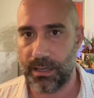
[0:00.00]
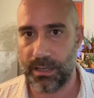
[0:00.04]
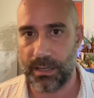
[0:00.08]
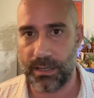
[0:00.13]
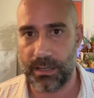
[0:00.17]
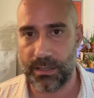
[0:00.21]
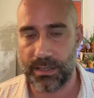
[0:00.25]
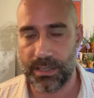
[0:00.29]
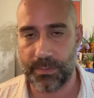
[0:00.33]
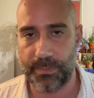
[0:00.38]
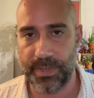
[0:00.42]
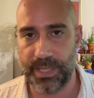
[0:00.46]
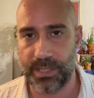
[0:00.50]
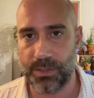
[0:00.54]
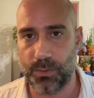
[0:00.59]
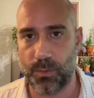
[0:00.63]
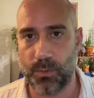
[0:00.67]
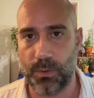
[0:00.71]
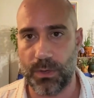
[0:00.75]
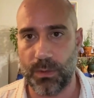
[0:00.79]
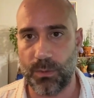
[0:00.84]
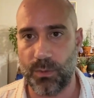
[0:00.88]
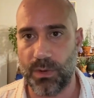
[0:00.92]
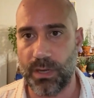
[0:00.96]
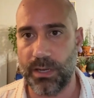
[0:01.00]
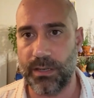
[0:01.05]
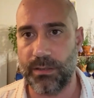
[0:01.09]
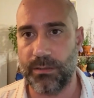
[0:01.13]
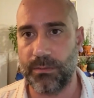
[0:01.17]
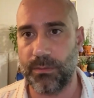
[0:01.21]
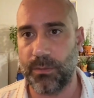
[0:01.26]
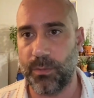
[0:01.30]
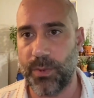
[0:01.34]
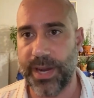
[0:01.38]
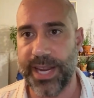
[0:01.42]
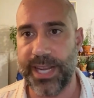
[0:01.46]
spends
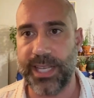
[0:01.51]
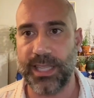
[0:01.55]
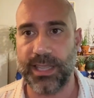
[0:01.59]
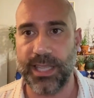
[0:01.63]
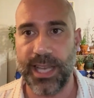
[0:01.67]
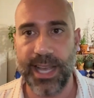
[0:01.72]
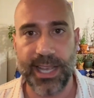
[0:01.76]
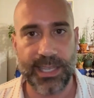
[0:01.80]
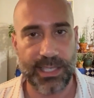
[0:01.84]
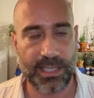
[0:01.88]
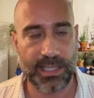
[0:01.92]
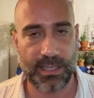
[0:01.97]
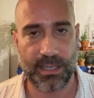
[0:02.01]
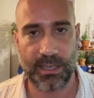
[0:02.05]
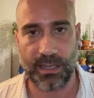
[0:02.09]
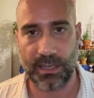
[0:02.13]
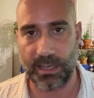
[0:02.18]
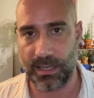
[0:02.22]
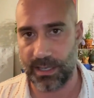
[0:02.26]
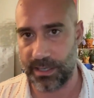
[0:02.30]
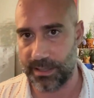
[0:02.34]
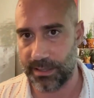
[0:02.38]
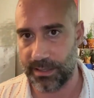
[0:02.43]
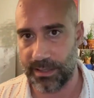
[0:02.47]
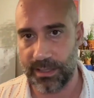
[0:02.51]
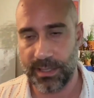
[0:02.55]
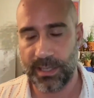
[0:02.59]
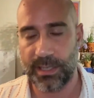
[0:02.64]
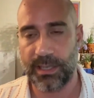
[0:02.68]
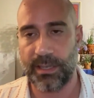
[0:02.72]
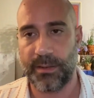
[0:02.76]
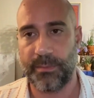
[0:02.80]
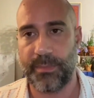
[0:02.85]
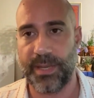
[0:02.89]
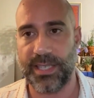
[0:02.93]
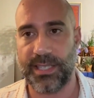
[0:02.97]
1 week less on
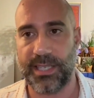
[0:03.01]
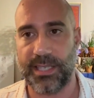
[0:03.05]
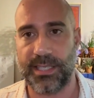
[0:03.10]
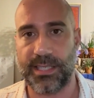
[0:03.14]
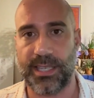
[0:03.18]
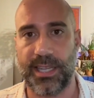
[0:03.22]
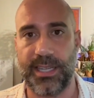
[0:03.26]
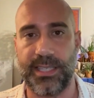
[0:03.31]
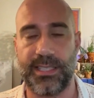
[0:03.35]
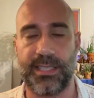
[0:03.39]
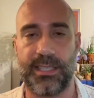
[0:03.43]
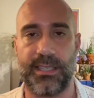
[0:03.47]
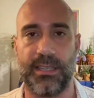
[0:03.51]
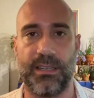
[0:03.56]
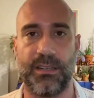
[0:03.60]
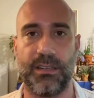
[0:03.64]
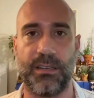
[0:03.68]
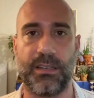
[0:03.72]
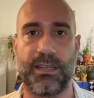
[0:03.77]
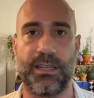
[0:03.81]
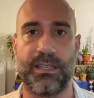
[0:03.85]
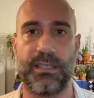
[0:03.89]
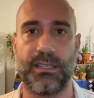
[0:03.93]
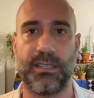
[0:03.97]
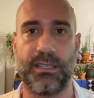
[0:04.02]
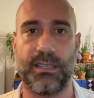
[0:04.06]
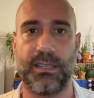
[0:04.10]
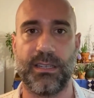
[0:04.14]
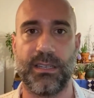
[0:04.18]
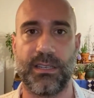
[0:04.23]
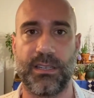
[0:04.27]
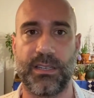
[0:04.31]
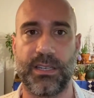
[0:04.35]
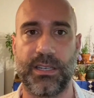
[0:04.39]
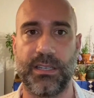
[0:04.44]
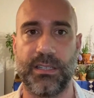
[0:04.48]
basically sites that aren't
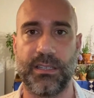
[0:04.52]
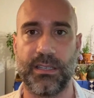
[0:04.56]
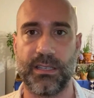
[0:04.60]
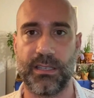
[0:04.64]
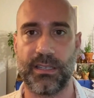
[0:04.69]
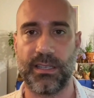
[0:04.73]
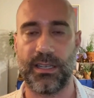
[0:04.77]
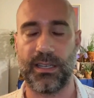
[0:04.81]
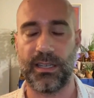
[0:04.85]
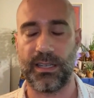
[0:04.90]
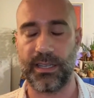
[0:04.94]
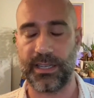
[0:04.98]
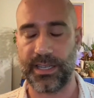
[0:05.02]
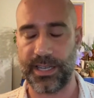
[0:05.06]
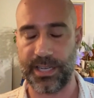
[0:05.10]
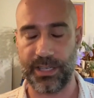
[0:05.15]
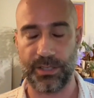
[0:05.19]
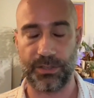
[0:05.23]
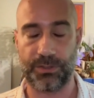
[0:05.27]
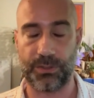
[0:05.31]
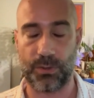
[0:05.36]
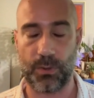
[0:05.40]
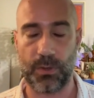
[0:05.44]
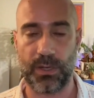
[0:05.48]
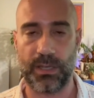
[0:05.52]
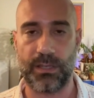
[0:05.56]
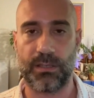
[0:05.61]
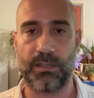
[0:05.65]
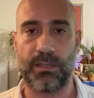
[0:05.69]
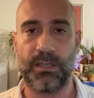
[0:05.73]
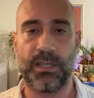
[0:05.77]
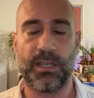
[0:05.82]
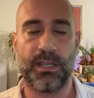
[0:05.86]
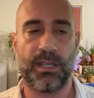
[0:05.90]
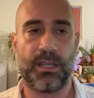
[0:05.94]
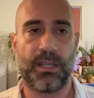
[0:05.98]
gonna yield
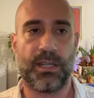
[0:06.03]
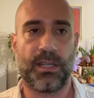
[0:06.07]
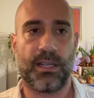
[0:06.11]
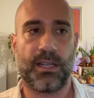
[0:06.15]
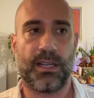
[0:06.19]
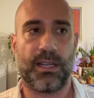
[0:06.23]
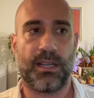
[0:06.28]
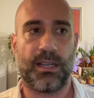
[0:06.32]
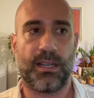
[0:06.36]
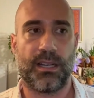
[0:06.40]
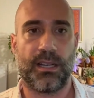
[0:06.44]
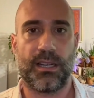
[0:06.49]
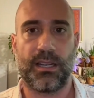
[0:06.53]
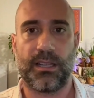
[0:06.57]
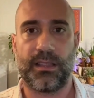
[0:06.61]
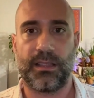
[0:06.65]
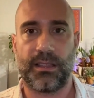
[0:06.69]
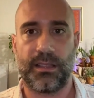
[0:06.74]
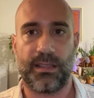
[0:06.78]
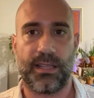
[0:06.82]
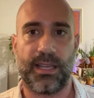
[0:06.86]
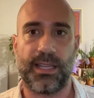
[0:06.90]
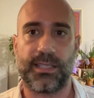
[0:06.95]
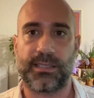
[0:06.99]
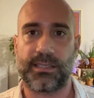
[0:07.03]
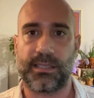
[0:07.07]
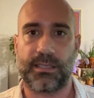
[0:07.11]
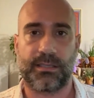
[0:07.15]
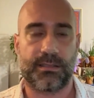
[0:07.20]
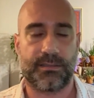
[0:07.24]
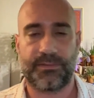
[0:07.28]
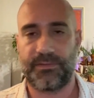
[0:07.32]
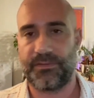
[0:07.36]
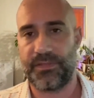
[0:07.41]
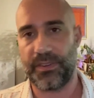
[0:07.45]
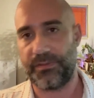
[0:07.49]
oil,
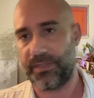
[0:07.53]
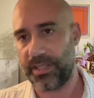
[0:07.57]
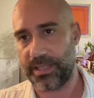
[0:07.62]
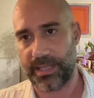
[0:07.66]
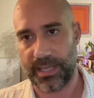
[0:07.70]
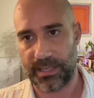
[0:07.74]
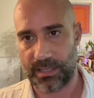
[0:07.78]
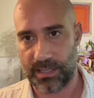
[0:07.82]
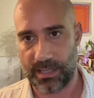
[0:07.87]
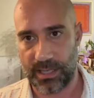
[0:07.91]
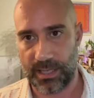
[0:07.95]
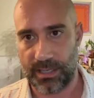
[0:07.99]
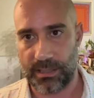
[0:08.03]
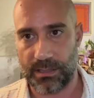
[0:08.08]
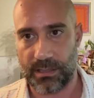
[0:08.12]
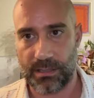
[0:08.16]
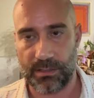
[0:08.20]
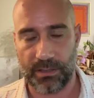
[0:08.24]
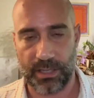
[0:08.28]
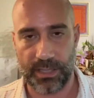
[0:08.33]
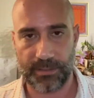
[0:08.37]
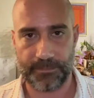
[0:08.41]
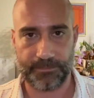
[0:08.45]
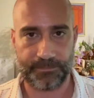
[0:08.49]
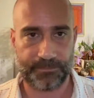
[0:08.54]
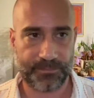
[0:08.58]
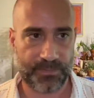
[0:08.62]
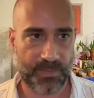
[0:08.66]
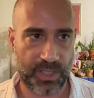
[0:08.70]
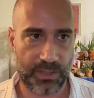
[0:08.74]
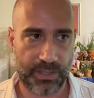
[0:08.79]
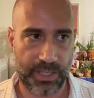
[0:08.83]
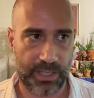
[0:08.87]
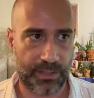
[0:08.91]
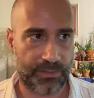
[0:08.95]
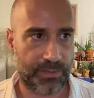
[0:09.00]
that's $50,000, right?
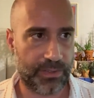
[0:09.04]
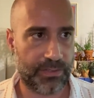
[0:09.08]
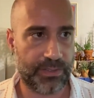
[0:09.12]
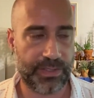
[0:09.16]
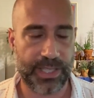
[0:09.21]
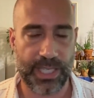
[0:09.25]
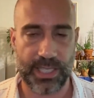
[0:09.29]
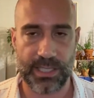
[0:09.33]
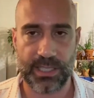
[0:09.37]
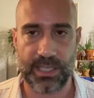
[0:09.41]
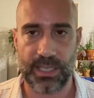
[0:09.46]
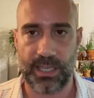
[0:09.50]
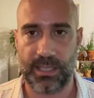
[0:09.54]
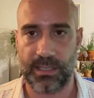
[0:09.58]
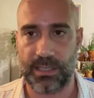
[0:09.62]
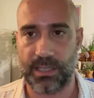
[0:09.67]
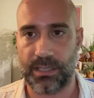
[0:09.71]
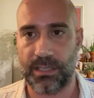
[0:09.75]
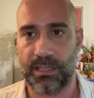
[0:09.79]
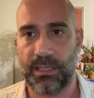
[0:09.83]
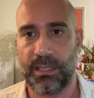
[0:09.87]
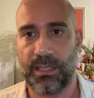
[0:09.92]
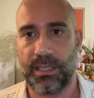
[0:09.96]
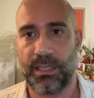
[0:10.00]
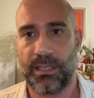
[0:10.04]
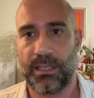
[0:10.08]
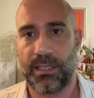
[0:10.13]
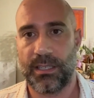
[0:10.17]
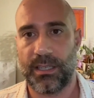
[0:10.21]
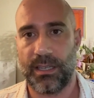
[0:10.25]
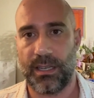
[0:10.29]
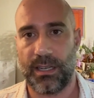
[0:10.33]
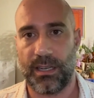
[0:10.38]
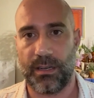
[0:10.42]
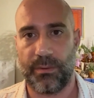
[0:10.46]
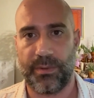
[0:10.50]
So okay, $50,000.
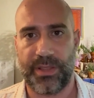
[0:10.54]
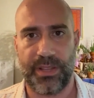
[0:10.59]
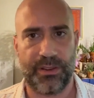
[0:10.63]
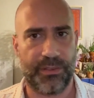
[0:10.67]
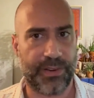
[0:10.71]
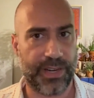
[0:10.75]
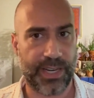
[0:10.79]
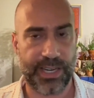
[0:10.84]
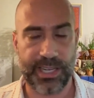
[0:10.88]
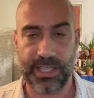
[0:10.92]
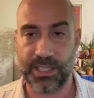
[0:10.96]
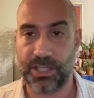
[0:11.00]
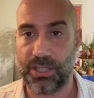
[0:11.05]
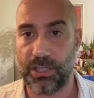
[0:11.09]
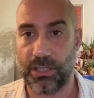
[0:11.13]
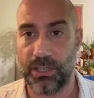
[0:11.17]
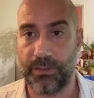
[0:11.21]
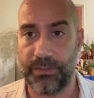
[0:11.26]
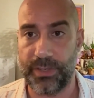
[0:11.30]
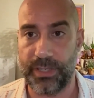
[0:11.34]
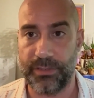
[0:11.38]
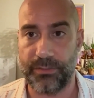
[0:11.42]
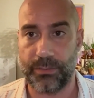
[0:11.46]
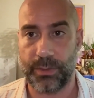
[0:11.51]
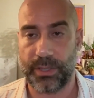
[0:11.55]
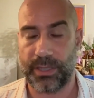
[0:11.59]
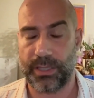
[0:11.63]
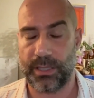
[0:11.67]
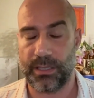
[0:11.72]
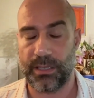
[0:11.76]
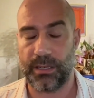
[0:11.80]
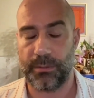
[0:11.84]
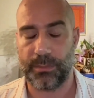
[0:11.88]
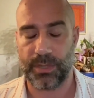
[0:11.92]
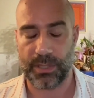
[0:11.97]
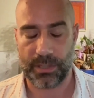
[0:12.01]
They're very conservative with their
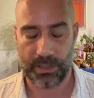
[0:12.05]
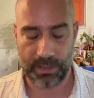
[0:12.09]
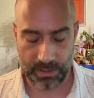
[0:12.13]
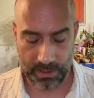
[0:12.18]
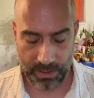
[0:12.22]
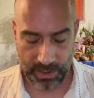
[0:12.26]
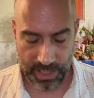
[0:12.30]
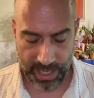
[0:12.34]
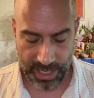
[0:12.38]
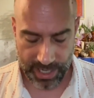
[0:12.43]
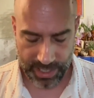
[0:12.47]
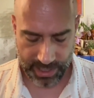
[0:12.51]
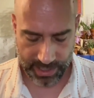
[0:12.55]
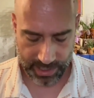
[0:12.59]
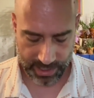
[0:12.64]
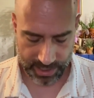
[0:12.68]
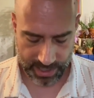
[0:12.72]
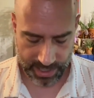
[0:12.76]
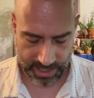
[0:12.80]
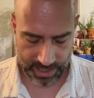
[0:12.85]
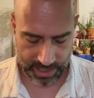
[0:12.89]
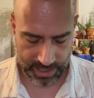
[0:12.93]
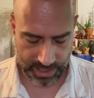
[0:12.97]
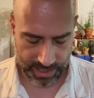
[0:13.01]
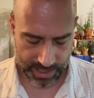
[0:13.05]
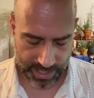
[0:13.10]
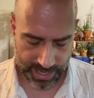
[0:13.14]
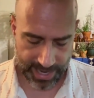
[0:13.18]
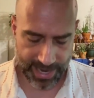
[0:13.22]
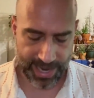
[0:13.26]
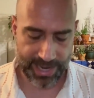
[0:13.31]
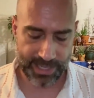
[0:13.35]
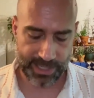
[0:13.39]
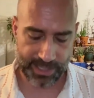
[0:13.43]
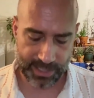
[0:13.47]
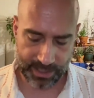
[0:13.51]
numbers, and then they
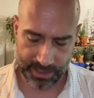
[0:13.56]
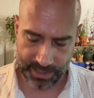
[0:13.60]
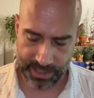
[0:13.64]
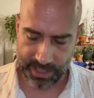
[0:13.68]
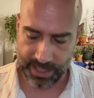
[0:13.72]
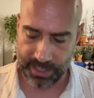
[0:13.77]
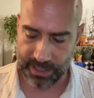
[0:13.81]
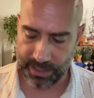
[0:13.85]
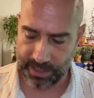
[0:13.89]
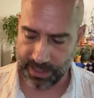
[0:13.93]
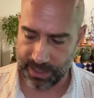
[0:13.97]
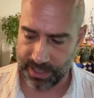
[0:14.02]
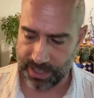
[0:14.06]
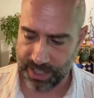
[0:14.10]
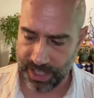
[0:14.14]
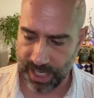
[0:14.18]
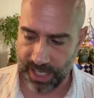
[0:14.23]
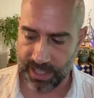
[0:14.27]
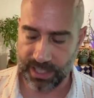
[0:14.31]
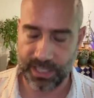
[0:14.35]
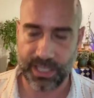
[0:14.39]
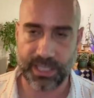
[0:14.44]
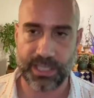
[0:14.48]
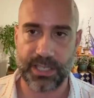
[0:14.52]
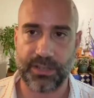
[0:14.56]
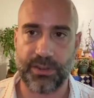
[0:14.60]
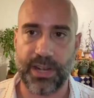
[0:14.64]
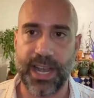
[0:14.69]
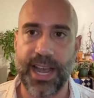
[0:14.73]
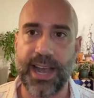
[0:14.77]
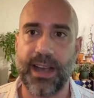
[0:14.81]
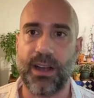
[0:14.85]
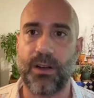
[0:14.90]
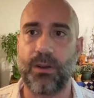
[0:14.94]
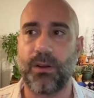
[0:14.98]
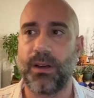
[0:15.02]
ask the geologist, so
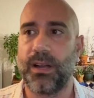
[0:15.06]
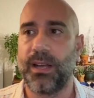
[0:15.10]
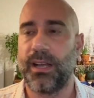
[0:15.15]
how